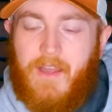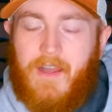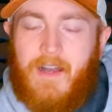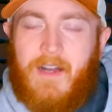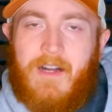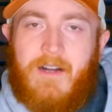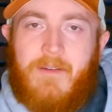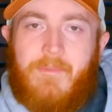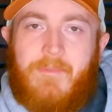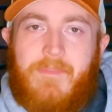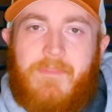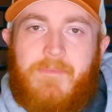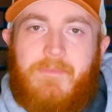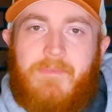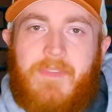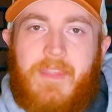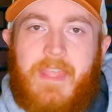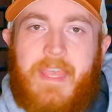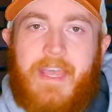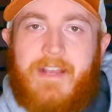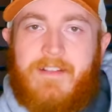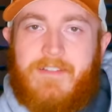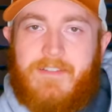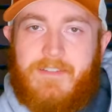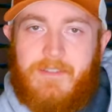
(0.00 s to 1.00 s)
Um,
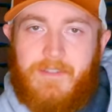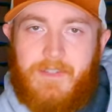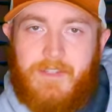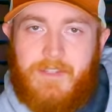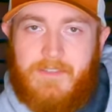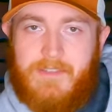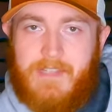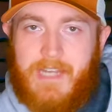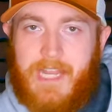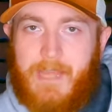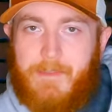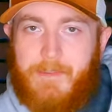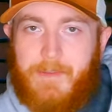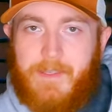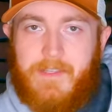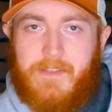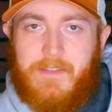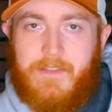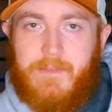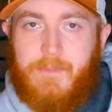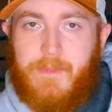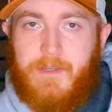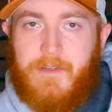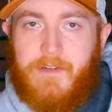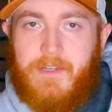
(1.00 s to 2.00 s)
excellent shopping
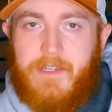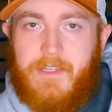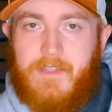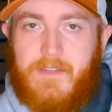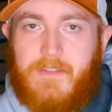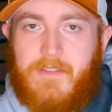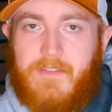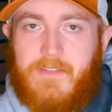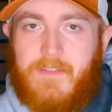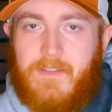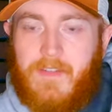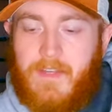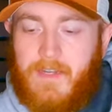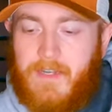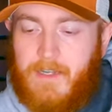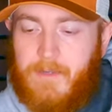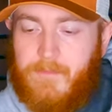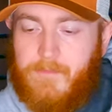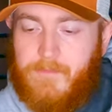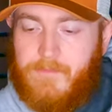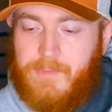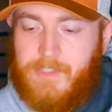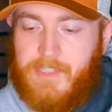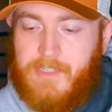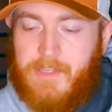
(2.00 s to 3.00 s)
experience.
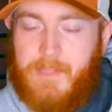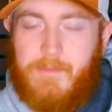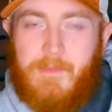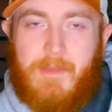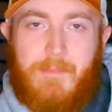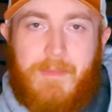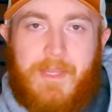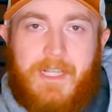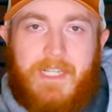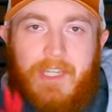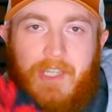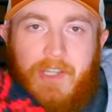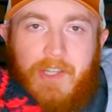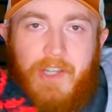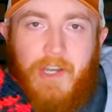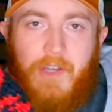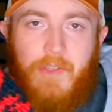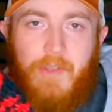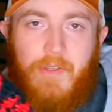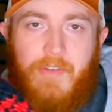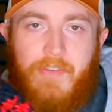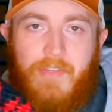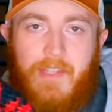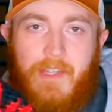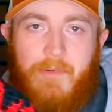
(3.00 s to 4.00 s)
Um, she let me pick the
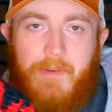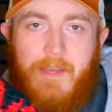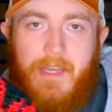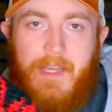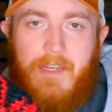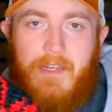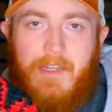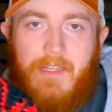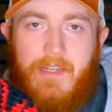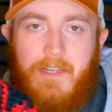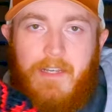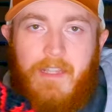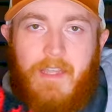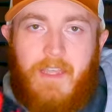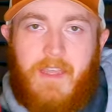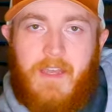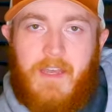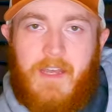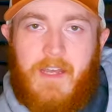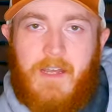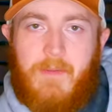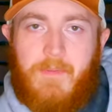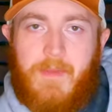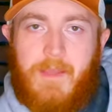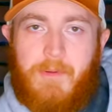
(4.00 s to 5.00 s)
colors I wanted.
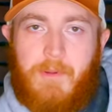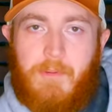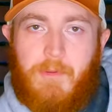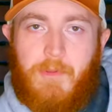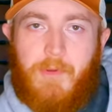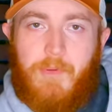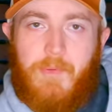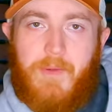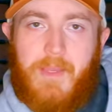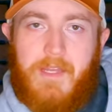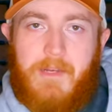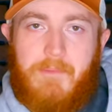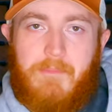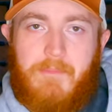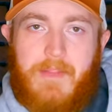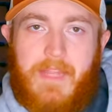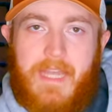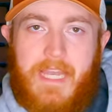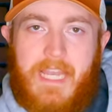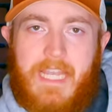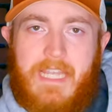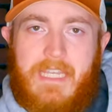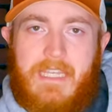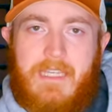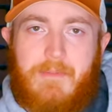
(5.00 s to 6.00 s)
Um, I went with red and
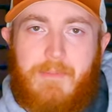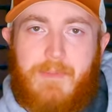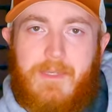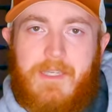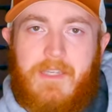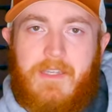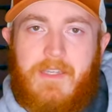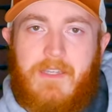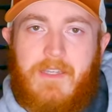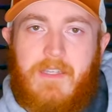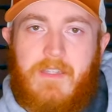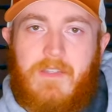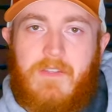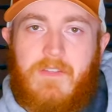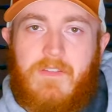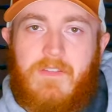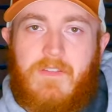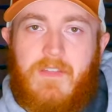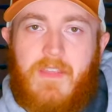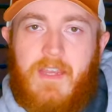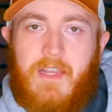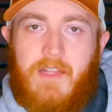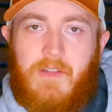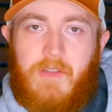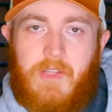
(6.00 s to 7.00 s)
black
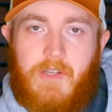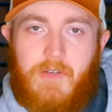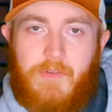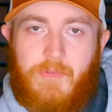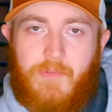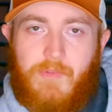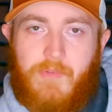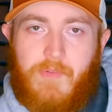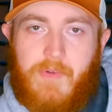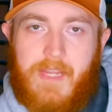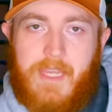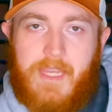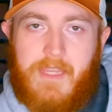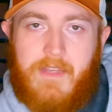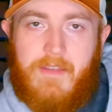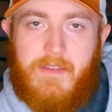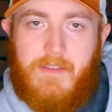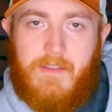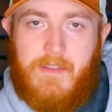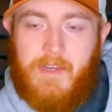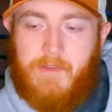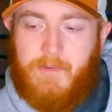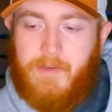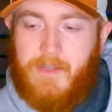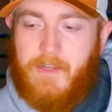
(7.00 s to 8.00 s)
because I love red
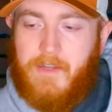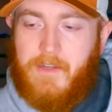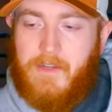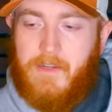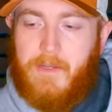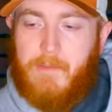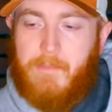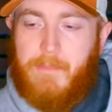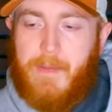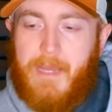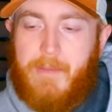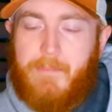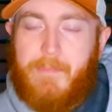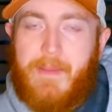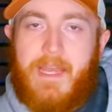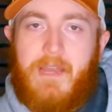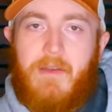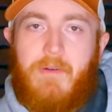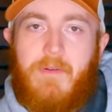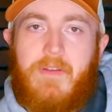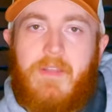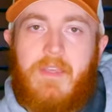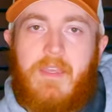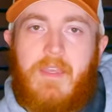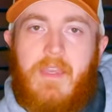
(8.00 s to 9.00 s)
and I wanted it to pop
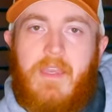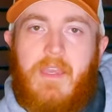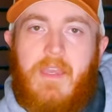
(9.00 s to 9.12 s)
out.